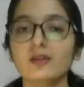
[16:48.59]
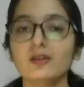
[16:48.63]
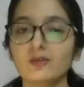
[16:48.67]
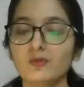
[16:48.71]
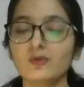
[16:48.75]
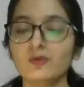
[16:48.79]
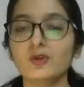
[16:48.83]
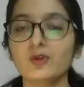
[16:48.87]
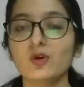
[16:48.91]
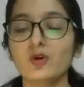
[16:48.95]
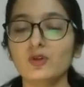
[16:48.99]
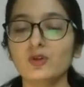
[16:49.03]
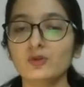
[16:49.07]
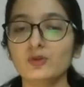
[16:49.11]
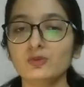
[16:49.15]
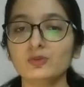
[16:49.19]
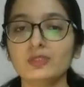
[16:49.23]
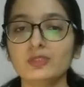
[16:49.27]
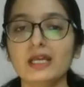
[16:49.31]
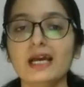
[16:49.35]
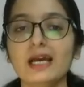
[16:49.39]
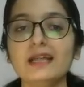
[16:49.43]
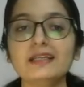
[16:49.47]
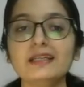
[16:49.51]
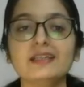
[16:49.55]
We all know
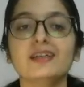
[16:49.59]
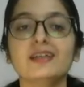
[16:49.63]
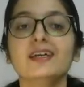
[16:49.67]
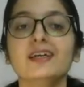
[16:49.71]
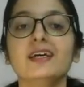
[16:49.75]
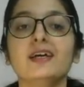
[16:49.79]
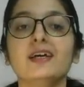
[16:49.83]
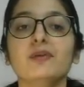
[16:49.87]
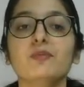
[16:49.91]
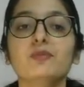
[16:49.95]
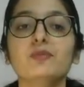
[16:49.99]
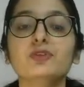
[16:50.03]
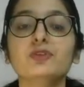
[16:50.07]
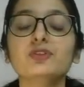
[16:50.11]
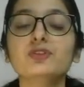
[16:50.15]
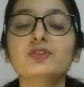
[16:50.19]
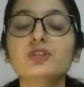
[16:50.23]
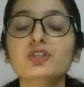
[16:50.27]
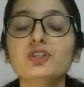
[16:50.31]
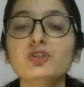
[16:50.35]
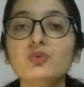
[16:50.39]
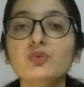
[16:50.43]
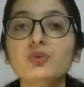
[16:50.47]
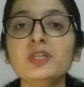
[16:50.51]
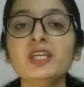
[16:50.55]
that. The
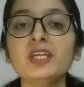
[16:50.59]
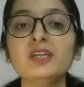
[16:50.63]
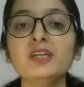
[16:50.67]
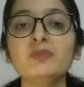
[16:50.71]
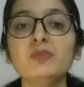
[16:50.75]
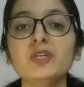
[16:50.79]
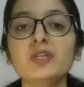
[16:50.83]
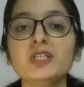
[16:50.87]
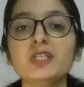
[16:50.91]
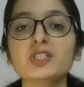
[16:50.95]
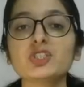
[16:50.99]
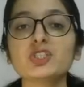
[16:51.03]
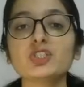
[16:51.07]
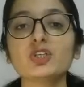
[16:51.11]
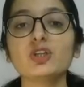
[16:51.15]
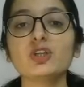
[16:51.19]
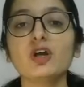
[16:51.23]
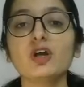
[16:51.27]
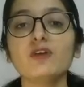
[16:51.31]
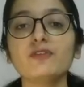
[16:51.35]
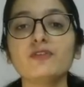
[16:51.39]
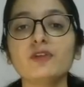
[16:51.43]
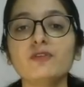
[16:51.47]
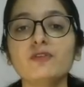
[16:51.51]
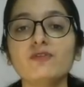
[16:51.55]
Union Minister
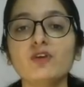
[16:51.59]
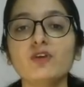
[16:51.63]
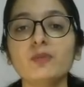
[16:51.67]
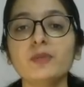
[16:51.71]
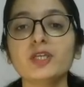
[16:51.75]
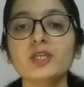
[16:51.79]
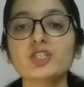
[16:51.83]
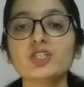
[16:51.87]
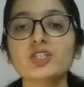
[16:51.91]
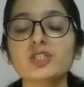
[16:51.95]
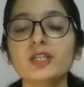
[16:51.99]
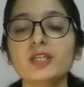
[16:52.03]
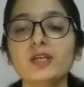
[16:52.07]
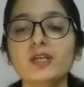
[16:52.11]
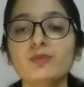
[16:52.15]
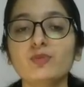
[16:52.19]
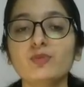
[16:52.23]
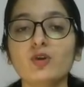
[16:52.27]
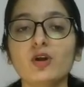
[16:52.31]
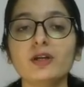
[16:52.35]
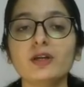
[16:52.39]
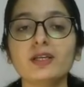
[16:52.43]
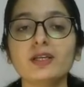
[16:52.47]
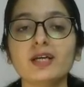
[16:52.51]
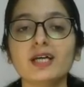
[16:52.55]
of Information and
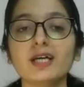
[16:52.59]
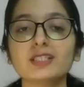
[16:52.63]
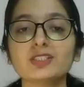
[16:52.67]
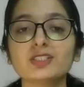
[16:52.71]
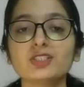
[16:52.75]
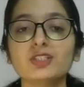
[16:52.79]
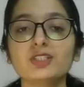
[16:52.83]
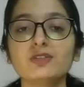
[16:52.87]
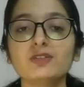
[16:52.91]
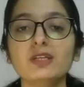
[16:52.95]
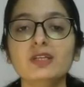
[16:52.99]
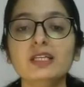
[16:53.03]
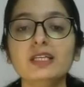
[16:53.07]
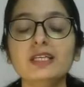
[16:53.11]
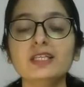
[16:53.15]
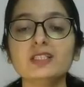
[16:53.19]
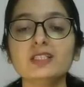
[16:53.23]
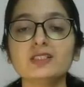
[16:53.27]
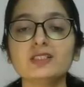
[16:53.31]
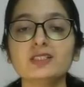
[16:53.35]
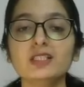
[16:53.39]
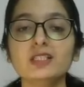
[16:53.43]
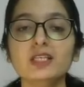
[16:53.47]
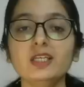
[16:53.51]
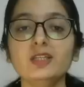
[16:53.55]
Broadcasting
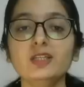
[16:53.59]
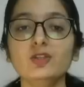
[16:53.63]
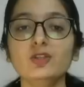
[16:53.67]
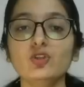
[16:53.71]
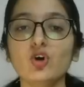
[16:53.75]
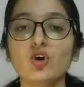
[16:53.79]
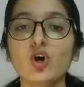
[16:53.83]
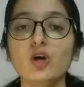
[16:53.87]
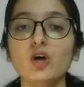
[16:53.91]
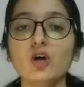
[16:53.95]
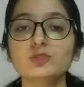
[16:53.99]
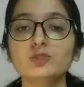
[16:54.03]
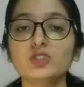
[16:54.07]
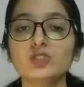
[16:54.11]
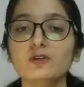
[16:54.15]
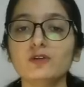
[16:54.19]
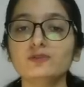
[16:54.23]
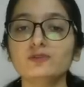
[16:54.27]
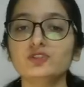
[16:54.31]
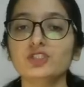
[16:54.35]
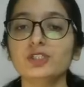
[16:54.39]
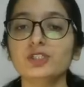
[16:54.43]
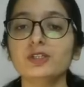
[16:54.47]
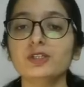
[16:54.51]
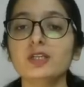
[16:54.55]
released the norms
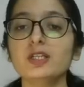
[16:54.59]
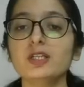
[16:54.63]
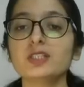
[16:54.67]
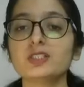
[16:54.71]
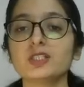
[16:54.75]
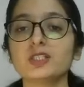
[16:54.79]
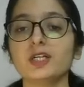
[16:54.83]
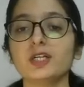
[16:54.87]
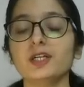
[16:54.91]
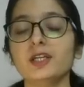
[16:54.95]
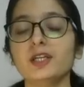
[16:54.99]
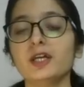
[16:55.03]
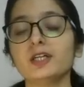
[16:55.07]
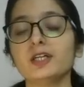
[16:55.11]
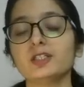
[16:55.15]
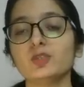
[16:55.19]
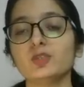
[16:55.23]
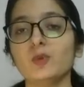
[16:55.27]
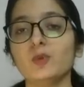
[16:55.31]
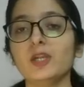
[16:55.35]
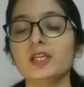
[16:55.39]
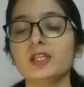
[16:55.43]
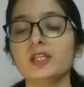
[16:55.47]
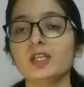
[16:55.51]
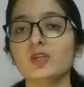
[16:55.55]
of journalist conduct
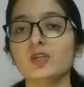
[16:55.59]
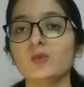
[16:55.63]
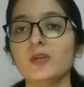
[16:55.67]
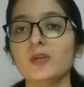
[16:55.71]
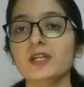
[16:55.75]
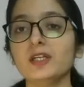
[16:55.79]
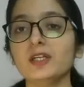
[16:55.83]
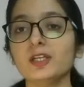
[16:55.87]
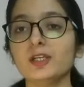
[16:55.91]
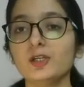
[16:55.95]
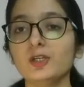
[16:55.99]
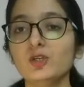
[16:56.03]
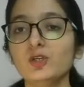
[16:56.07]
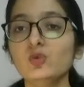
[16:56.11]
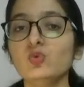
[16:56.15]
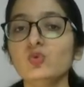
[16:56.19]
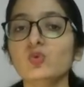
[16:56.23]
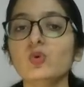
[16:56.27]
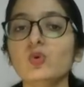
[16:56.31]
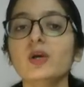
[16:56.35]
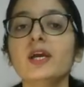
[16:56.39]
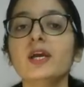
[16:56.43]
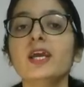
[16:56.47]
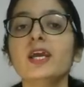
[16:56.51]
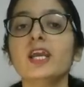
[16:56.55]

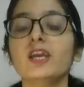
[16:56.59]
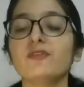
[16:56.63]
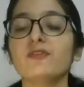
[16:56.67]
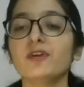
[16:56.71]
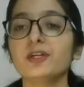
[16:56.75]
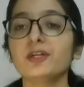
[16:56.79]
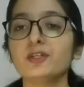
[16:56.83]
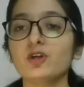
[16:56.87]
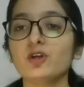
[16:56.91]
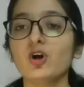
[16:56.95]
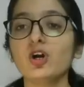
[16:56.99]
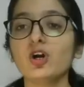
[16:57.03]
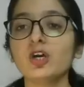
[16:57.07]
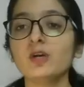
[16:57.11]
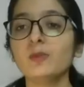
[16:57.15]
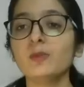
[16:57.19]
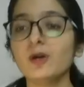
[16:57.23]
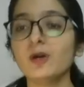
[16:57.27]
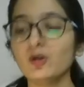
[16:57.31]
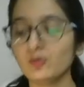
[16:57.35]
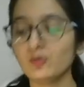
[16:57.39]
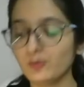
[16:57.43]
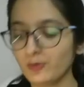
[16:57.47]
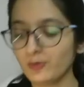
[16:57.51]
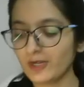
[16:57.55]
2022. If I talk
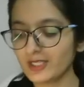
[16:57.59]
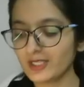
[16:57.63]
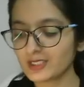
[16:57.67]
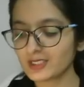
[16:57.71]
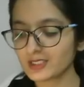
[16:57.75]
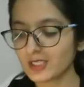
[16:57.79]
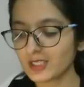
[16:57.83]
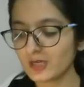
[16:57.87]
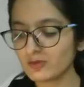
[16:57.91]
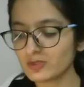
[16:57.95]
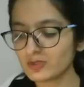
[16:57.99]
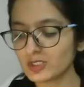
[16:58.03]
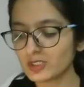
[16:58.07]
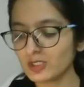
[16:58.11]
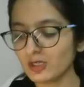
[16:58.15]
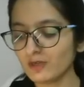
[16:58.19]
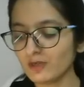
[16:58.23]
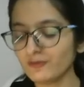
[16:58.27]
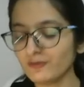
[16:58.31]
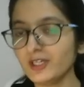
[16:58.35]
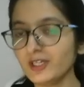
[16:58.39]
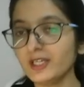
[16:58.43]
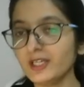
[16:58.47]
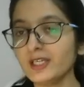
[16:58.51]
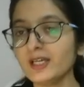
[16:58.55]
about Press Council
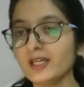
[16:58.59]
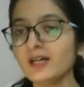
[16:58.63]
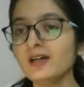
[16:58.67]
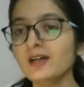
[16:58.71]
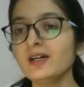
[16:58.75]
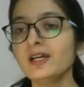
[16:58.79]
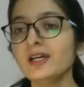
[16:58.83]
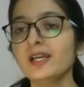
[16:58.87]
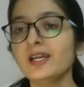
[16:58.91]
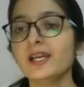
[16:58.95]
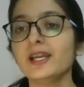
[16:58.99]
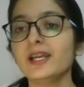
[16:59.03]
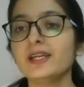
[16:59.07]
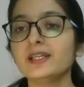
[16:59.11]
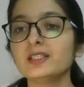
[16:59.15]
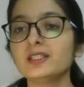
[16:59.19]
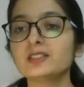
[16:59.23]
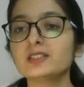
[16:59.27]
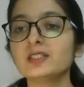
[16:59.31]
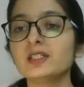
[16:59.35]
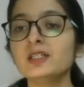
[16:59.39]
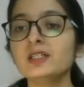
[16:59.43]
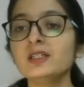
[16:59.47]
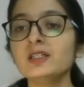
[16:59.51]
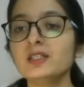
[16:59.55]
of India, it
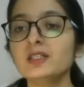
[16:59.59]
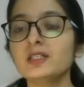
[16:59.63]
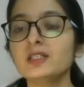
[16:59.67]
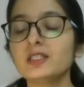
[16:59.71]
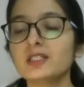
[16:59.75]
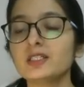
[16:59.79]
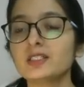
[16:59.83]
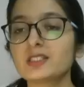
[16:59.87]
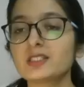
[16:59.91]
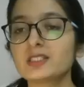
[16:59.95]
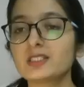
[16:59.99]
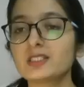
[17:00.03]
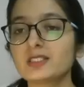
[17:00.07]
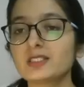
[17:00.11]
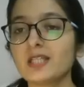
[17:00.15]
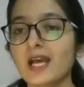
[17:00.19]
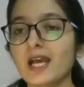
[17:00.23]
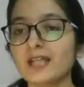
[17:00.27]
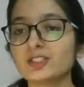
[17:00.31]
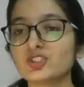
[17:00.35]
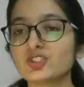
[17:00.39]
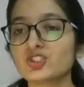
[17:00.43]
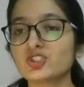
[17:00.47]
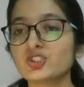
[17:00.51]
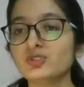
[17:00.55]
is a
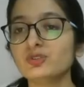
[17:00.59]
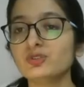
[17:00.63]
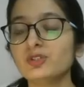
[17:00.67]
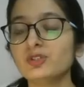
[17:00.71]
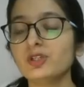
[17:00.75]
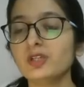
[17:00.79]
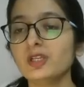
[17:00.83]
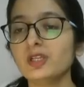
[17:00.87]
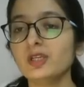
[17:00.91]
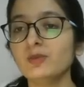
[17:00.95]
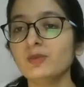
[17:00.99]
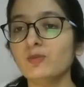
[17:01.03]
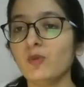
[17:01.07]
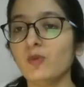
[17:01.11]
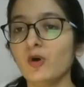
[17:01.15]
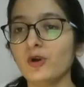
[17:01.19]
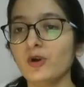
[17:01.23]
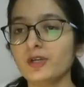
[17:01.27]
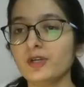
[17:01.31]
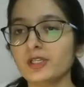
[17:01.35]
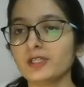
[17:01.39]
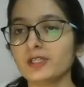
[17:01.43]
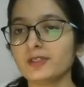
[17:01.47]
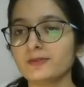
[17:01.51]
statutory body.